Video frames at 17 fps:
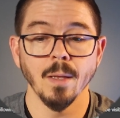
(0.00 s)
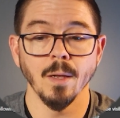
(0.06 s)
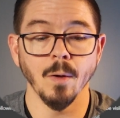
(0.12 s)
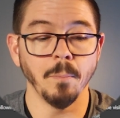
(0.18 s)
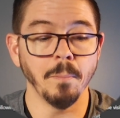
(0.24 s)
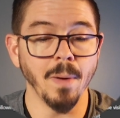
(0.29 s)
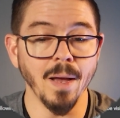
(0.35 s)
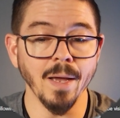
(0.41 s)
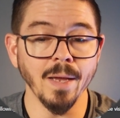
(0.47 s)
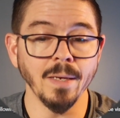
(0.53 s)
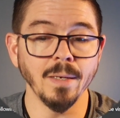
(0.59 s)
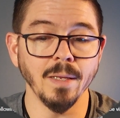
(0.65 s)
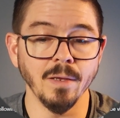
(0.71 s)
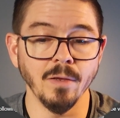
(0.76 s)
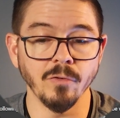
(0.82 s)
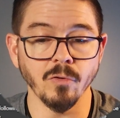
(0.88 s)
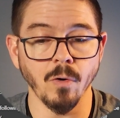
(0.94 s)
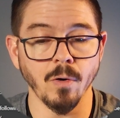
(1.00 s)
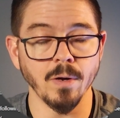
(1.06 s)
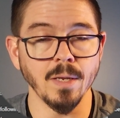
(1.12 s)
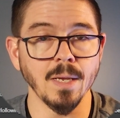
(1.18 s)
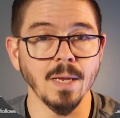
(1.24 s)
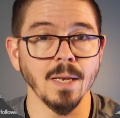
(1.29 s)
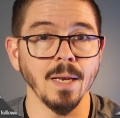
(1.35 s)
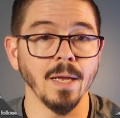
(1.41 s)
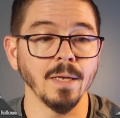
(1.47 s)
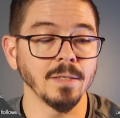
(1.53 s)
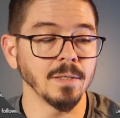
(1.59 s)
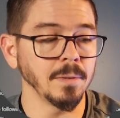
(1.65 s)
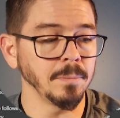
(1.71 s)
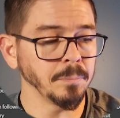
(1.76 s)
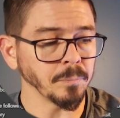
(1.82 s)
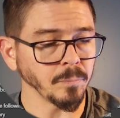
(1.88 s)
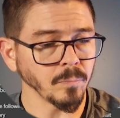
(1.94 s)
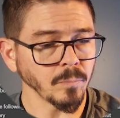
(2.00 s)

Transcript: Now mine is already connected.